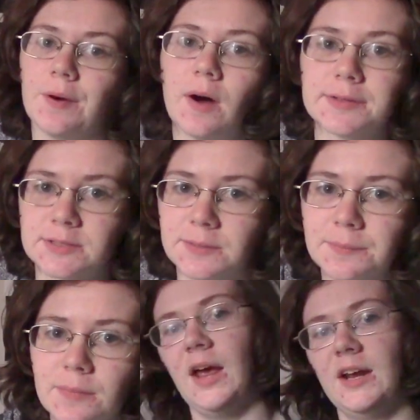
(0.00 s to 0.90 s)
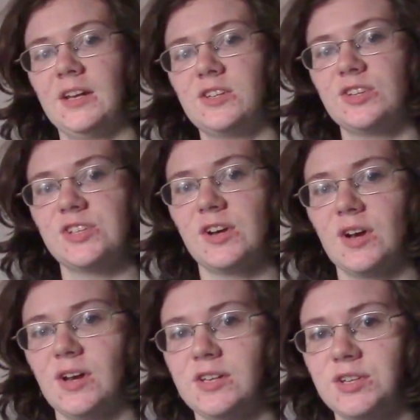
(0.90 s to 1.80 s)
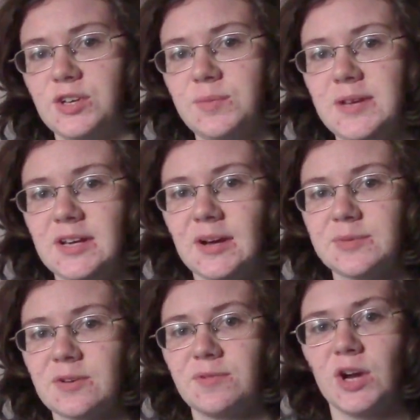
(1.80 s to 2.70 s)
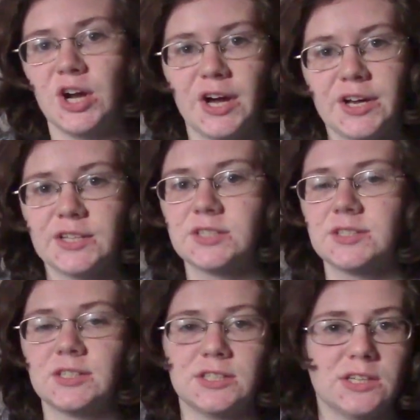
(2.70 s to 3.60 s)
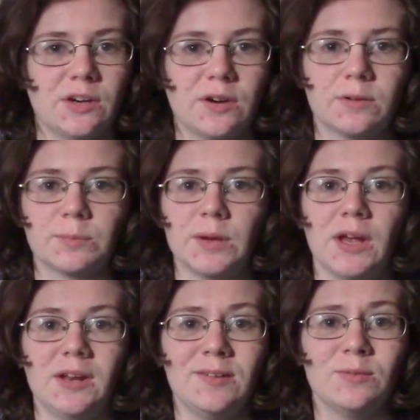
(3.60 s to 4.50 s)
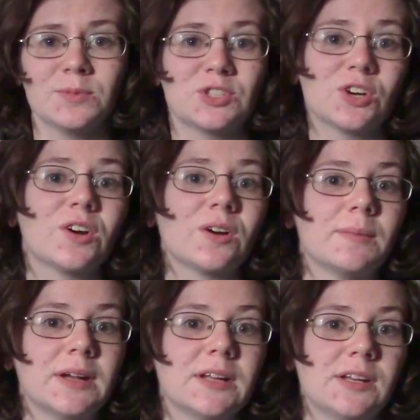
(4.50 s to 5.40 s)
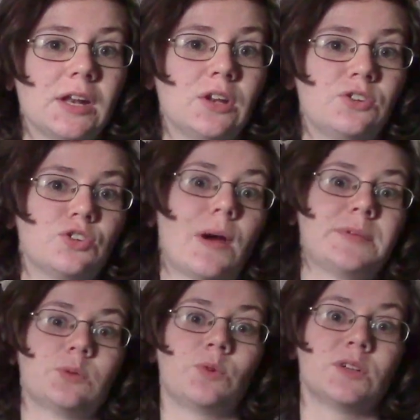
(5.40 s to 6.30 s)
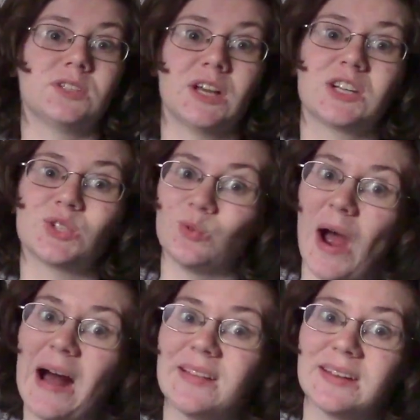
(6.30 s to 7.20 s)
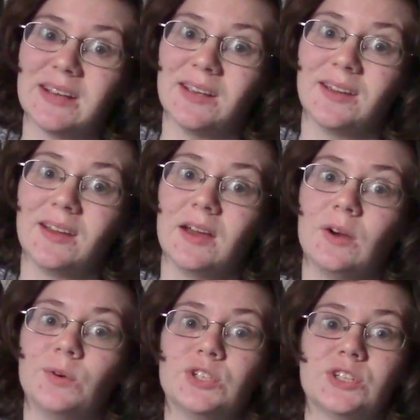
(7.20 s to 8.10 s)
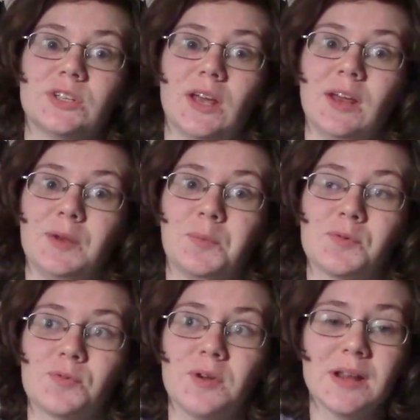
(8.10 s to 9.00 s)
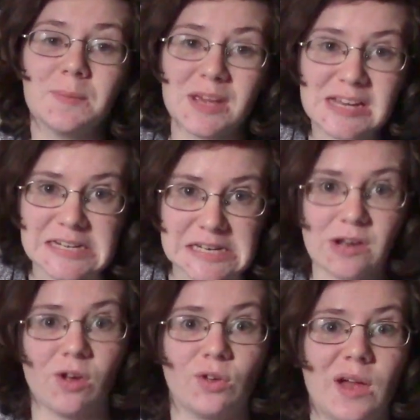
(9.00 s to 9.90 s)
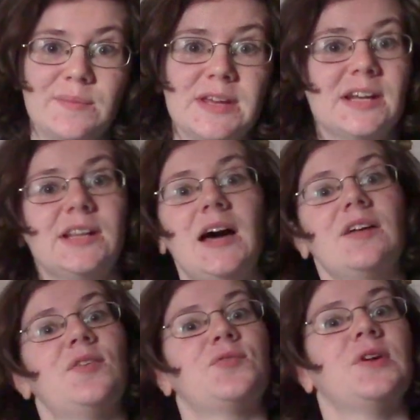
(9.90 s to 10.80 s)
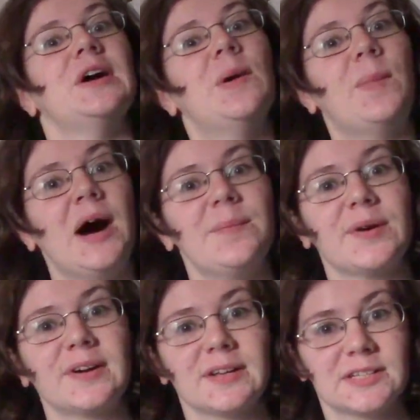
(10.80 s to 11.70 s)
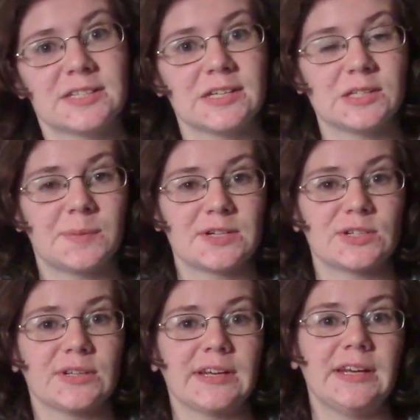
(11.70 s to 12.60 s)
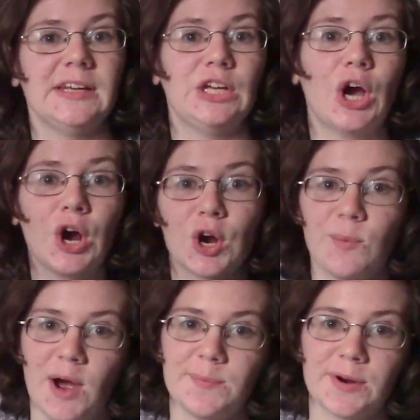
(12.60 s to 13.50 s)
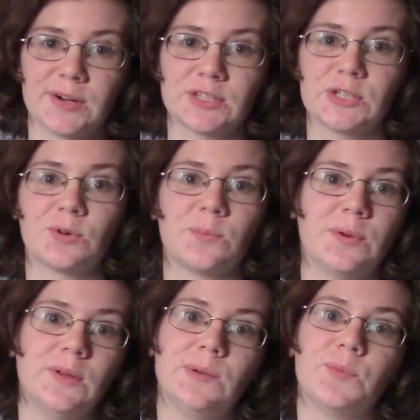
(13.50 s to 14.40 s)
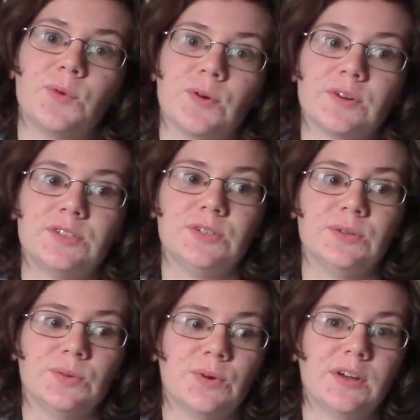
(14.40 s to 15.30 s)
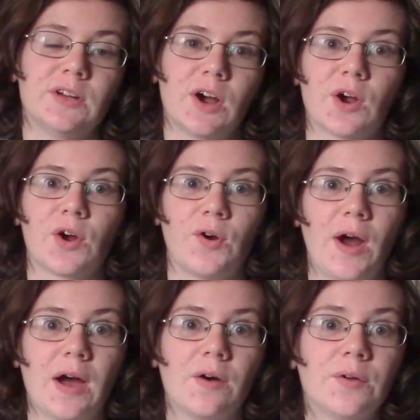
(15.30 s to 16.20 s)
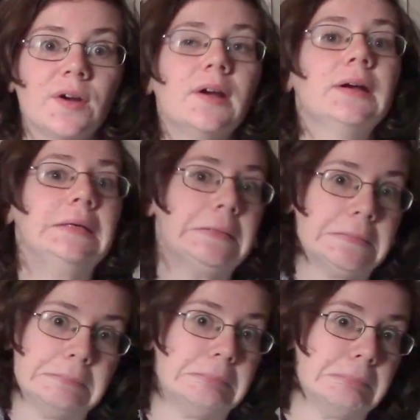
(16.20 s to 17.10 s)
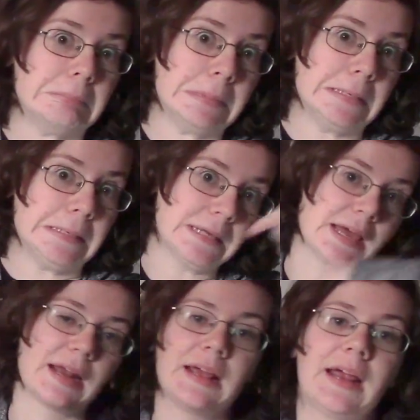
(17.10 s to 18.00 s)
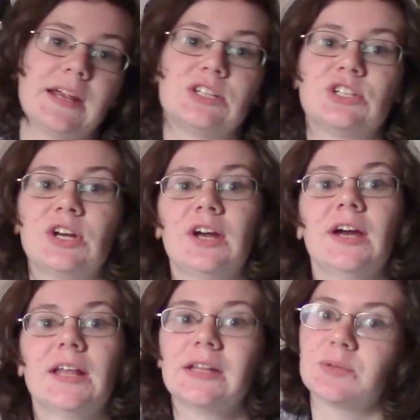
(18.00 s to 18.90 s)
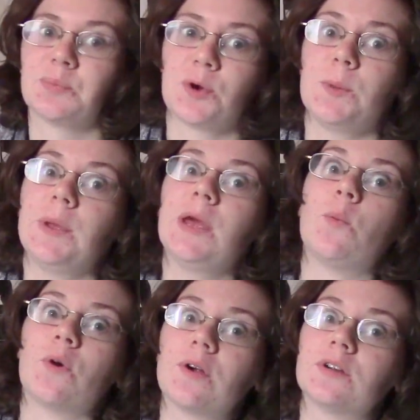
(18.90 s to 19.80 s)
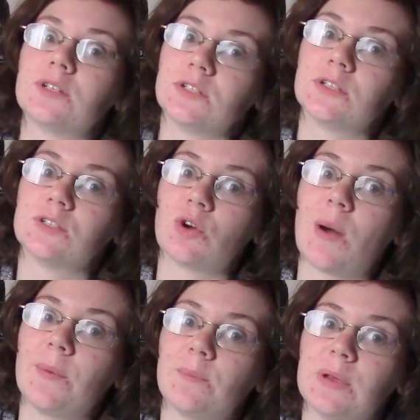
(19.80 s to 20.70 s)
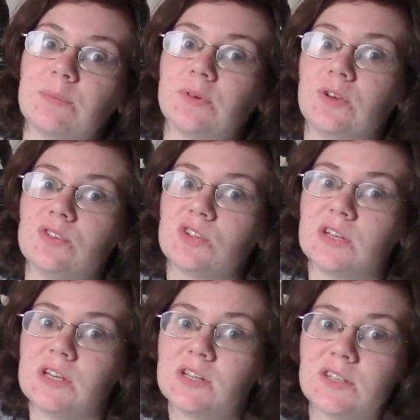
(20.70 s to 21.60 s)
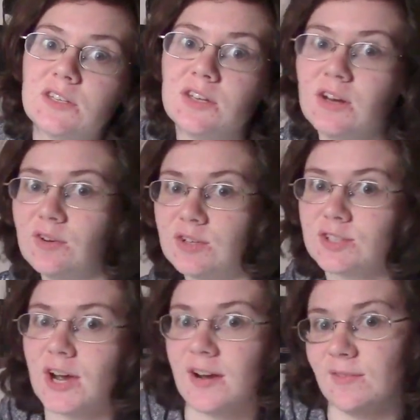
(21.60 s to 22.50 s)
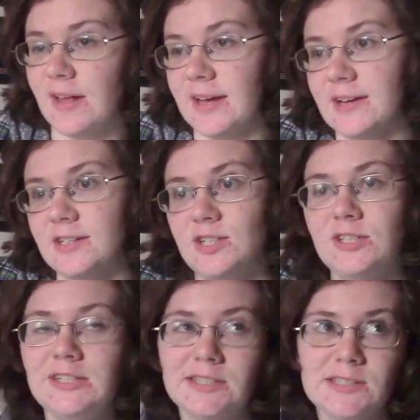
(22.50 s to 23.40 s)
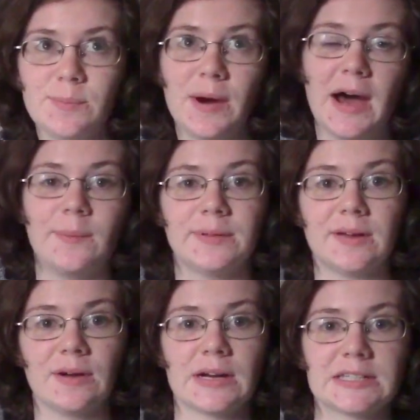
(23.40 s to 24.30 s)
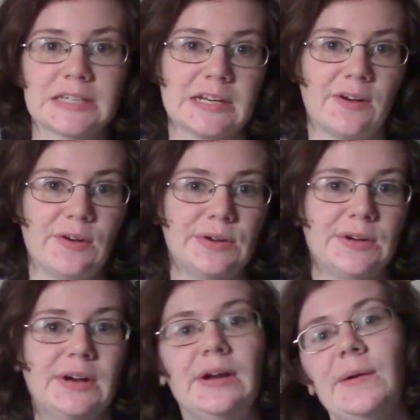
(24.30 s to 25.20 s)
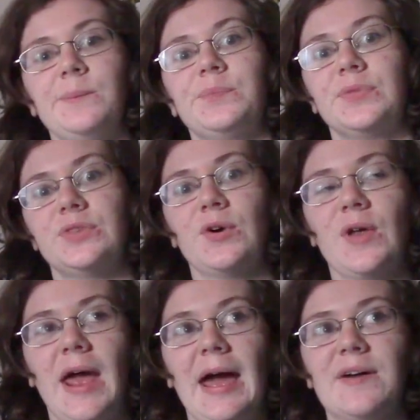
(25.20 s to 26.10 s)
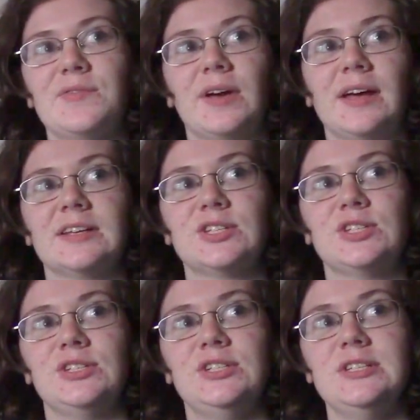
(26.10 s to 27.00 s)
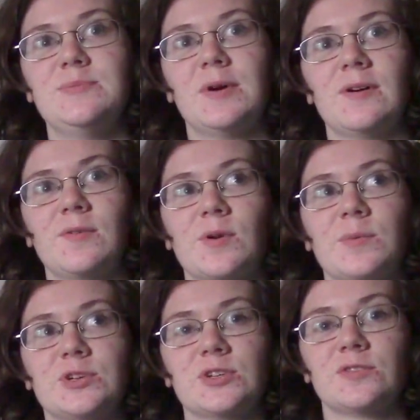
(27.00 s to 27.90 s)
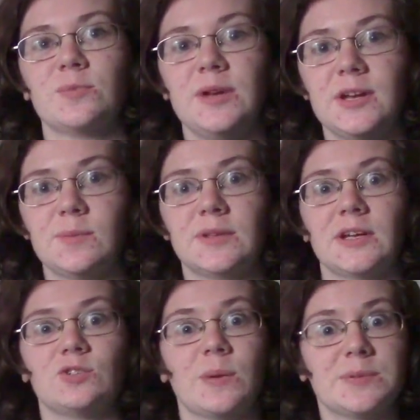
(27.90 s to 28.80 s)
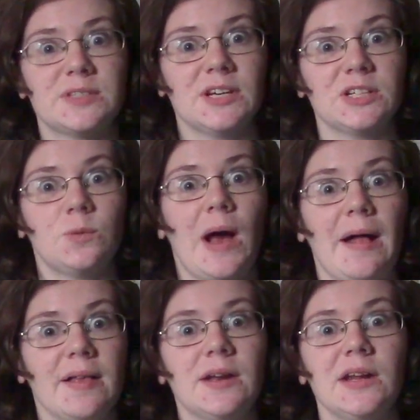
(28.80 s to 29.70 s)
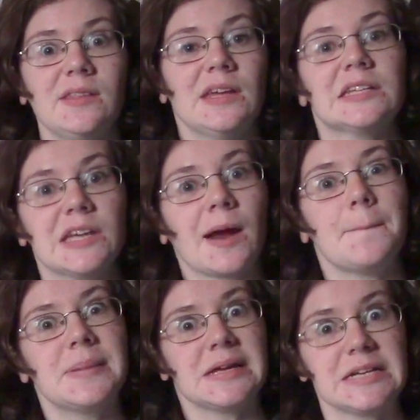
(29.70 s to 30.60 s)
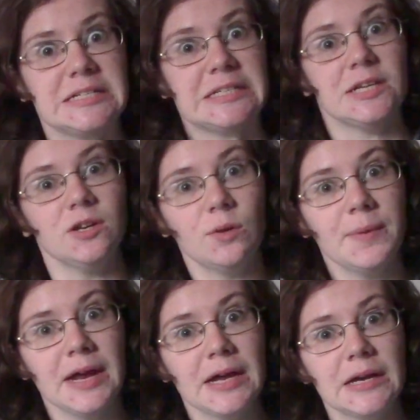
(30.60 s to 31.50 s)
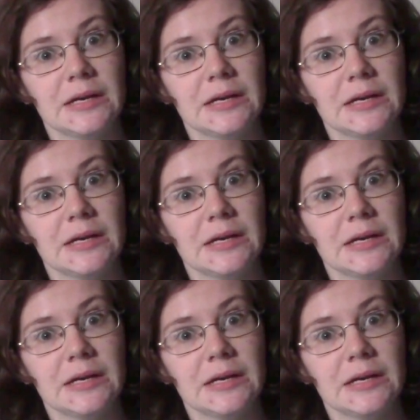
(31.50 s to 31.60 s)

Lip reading: awesome. And it's to me, it comes off very honest, sincere, and even mature. I mean, it drops the word sexuality, which is a pretty big deal. I mean, a lot of pop artists, especially younger pop artists that were appealing more to a younger crowd, me at that age, that's a pretty big word to drop on people. Usually it's, you know, just kind of like cheesy pop lyrics that don't have as deep or mature of a meaning, but they drop sexuality, and that's like a big deal, man.